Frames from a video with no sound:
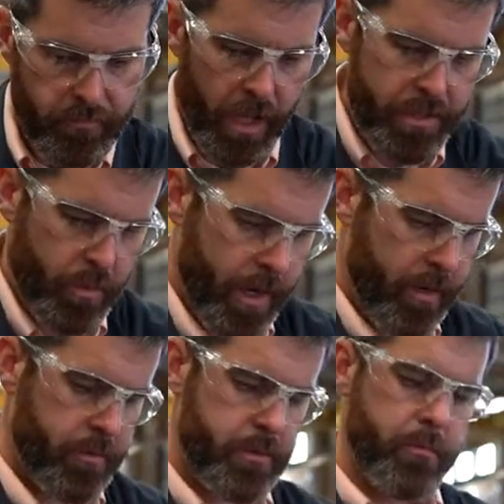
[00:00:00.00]
That's why
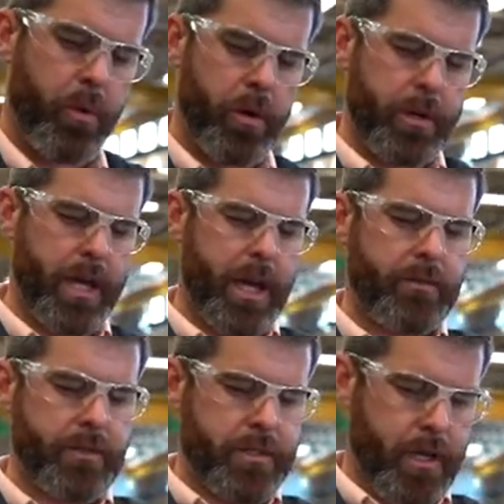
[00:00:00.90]
it's important to have
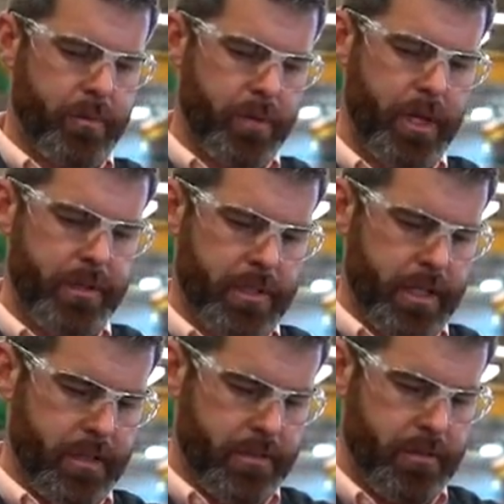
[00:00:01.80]
your shop rags
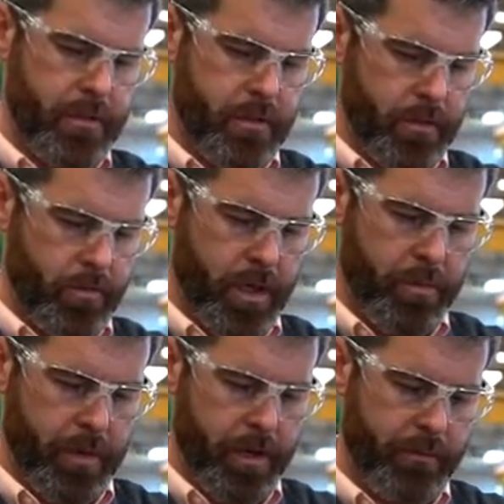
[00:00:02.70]
handy so that you can
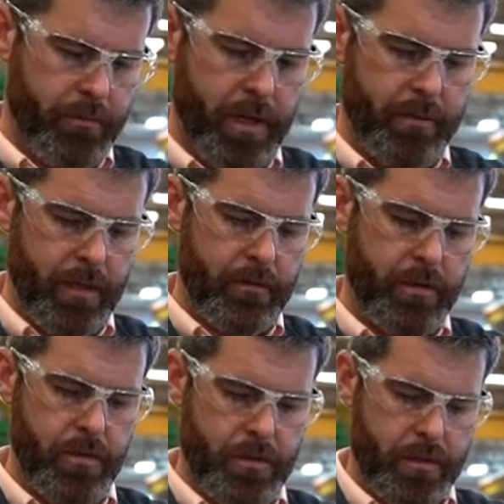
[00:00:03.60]
wipe off, and maybe even
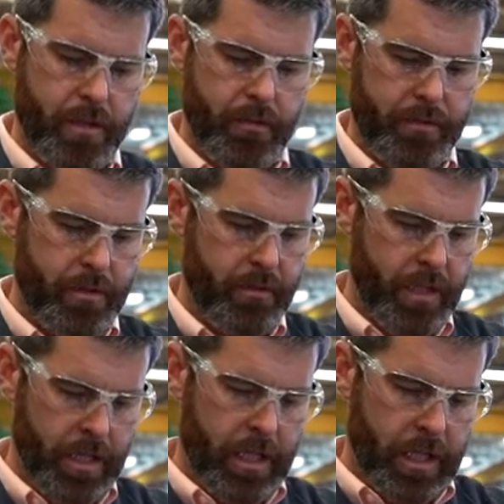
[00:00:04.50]
use gloves so
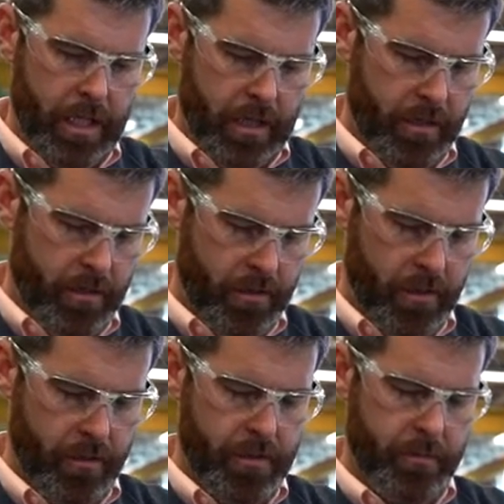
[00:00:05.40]
you know you
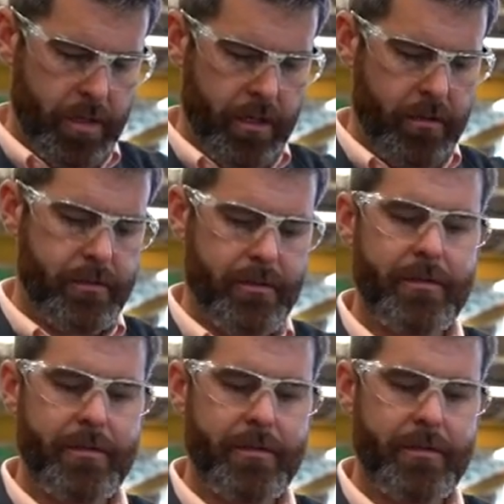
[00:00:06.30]
don't smell